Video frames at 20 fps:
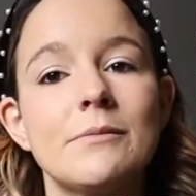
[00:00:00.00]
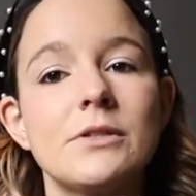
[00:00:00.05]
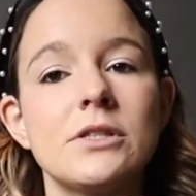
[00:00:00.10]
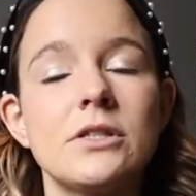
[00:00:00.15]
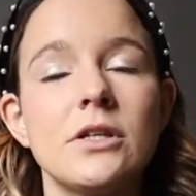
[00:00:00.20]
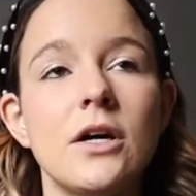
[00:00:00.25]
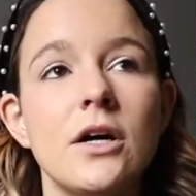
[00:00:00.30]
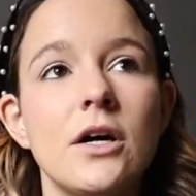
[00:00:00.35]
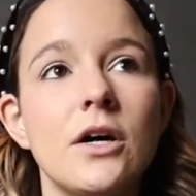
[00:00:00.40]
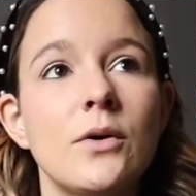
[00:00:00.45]

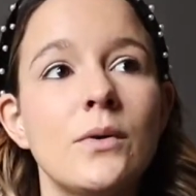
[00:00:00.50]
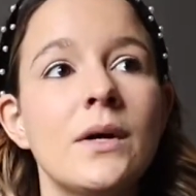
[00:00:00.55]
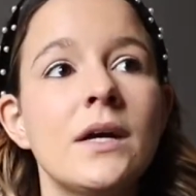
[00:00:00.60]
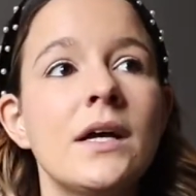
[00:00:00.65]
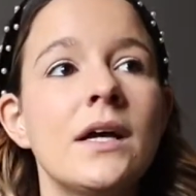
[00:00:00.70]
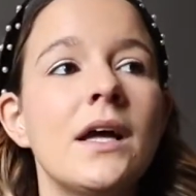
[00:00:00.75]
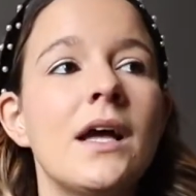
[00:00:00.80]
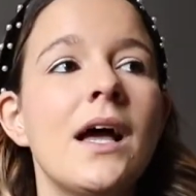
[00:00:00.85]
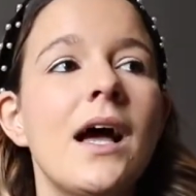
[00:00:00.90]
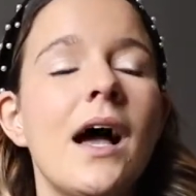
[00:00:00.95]
So
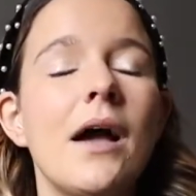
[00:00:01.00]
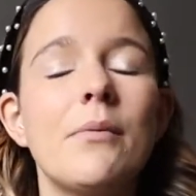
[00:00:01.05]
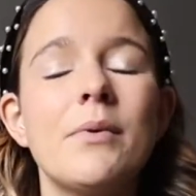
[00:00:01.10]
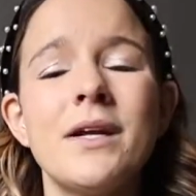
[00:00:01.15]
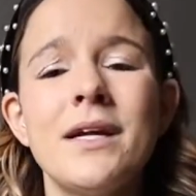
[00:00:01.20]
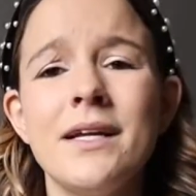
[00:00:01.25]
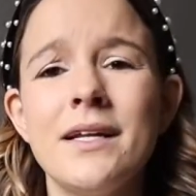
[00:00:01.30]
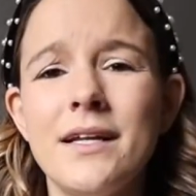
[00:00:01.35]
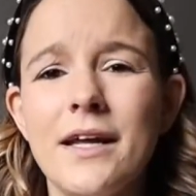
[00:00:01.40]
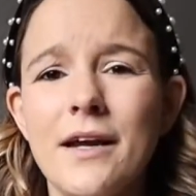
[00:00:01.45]
I
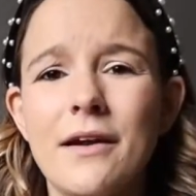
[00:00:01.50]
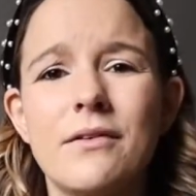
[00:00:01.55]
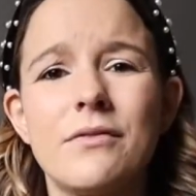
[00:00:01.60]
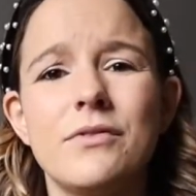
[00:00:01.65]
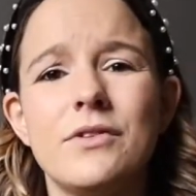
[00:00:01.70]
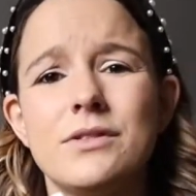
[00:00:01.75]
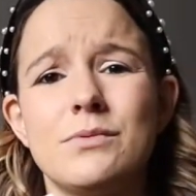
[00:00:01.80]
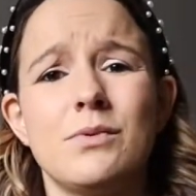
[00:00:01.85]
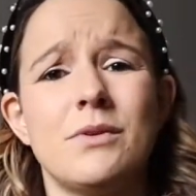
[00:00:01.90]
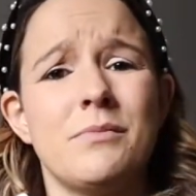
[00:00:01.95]
wouldn't like,
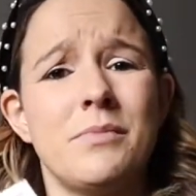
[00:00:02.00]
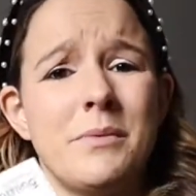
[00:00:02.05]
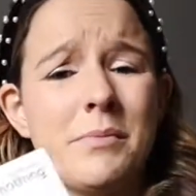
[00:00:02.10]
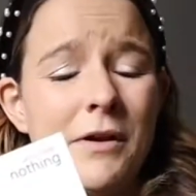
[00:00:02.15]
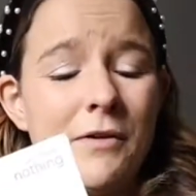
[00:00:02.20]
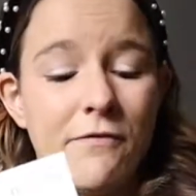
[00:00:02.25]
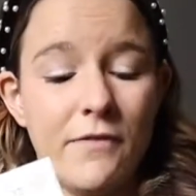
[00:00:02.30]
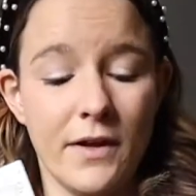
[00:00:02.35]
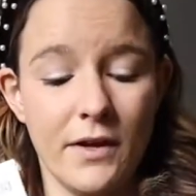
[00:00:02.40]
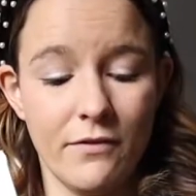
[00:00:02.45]
this wouldn't be my
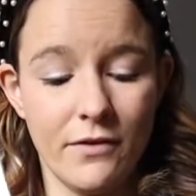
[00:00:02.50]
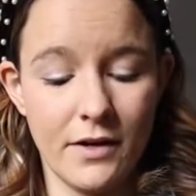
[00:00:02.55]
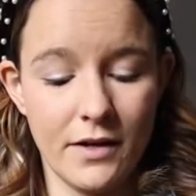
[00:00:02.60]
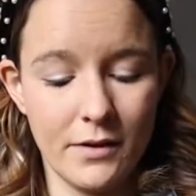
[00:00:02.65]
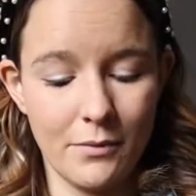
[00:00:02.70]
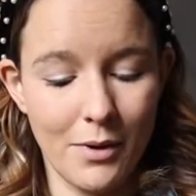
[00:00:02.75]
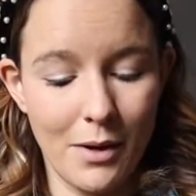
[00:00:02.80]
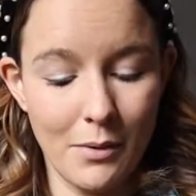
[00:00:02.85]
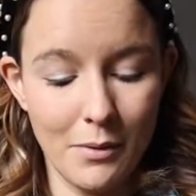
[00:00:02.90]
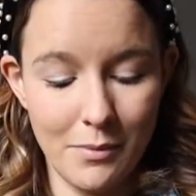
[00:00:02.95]
favorite.
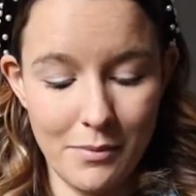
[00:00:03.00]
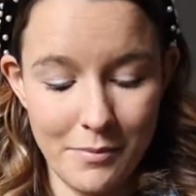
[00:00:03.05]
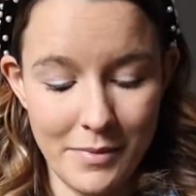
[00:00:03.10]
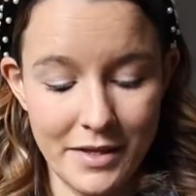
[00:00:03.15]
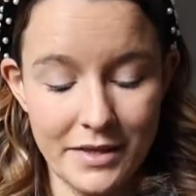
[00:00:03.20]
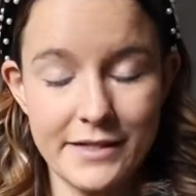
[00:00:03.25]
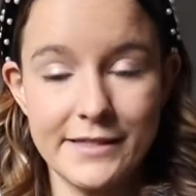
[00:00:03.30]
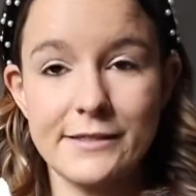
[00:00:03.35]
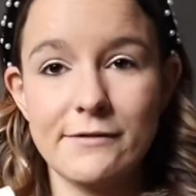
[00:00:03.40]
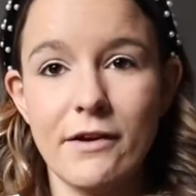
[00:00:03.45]
It'd probably be my
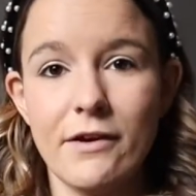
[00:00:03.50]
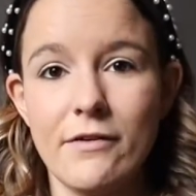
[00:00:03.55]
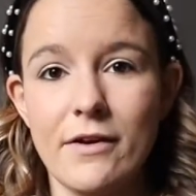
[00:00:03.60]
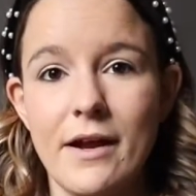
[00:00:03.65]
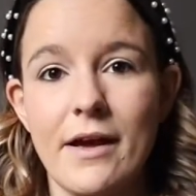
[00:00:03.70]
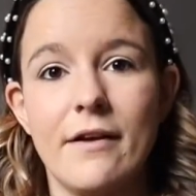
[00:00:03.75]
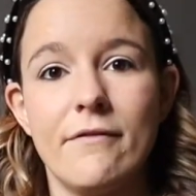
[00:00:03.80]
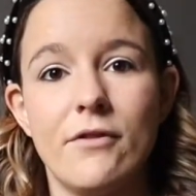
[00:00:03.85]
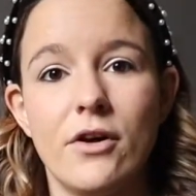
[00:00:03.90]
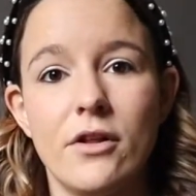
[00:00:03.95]
least favorite
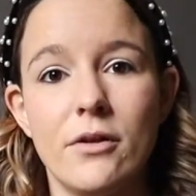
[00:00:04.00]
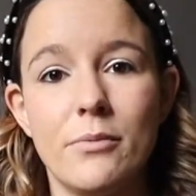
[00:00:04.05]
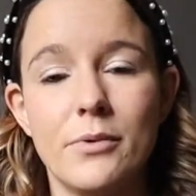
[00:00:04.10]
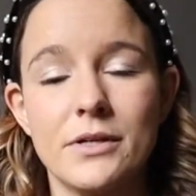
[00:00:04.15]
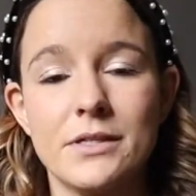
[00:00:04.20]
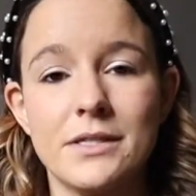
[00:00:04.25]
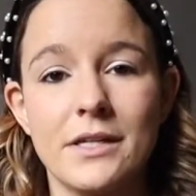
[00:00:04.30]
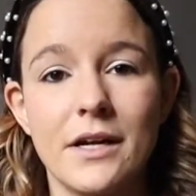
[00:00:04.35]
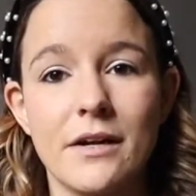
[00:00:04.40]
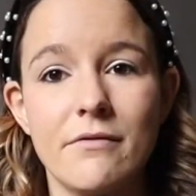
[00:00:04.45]
out of all the
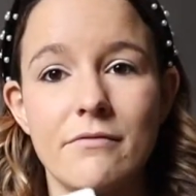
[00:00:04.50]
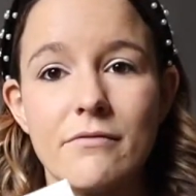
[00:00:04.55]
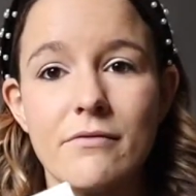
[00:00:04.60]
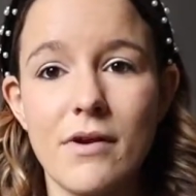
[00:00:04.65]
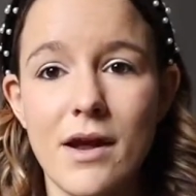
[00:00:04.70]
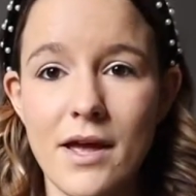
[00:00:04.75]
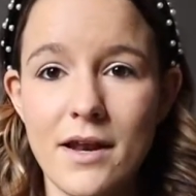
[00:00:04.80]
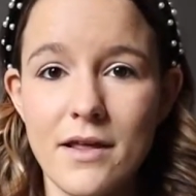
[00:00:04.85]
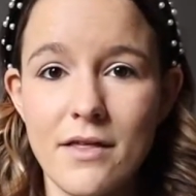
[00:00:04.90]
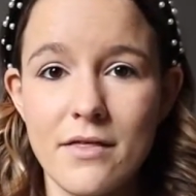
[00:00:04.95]
books that I've
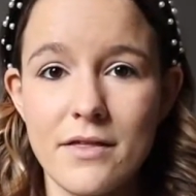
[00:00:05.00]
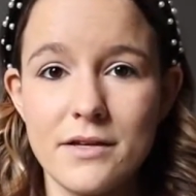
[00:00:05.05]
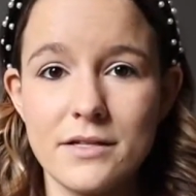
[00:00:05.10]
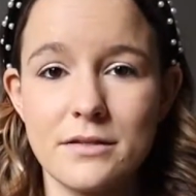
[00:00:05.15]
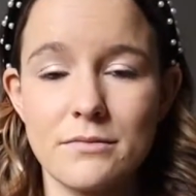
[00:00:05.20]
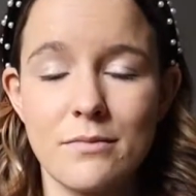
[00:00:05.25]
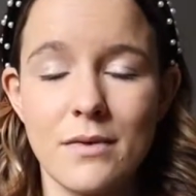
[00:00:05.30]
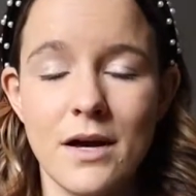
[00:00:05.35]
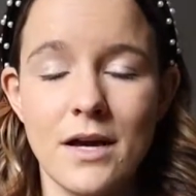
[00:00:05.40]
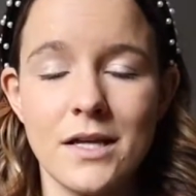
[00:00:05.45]
read this
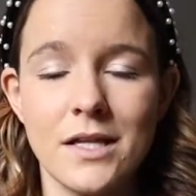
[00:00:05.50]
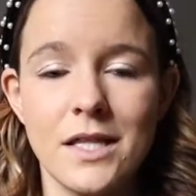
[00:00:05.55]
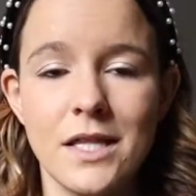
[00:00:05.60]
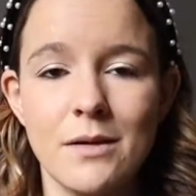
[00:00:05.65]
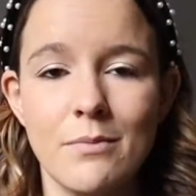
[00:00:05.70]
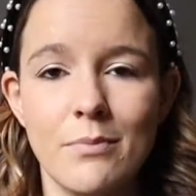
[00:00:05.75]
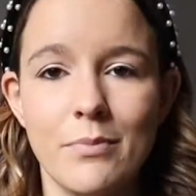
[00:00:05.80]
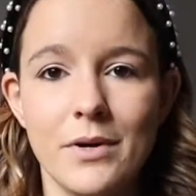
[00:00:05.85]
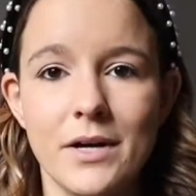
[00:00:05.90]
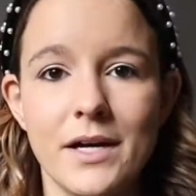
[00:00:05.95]
month,
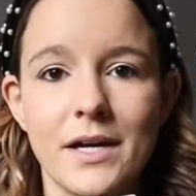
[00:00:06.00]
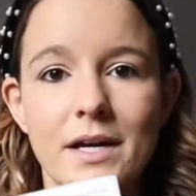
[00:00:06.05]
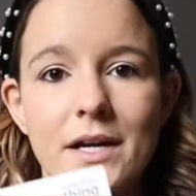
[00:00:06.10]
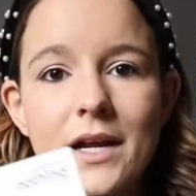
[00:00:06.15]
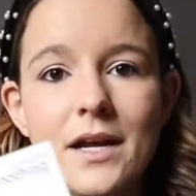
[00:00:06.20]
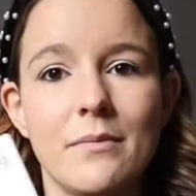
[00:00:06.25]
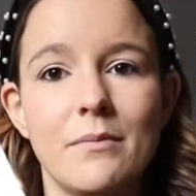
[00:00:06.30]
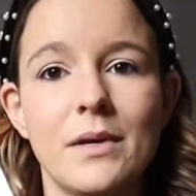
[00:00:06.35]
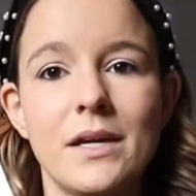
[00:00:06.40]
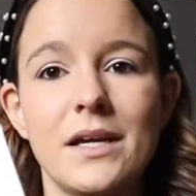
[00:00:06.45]
but
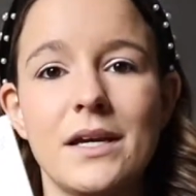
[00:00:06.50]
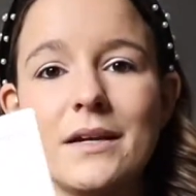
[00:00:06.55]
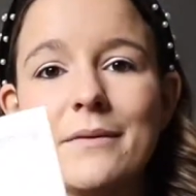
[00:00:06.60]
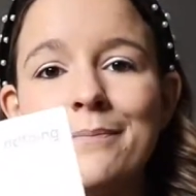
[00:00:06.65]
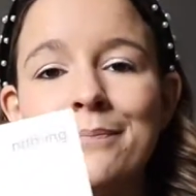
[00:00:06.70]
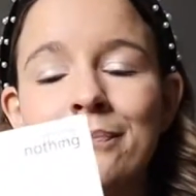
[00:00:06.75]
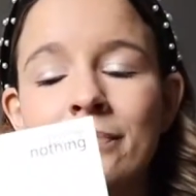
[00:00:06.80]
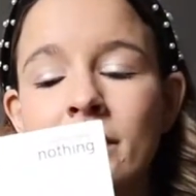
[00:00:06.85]
I mean,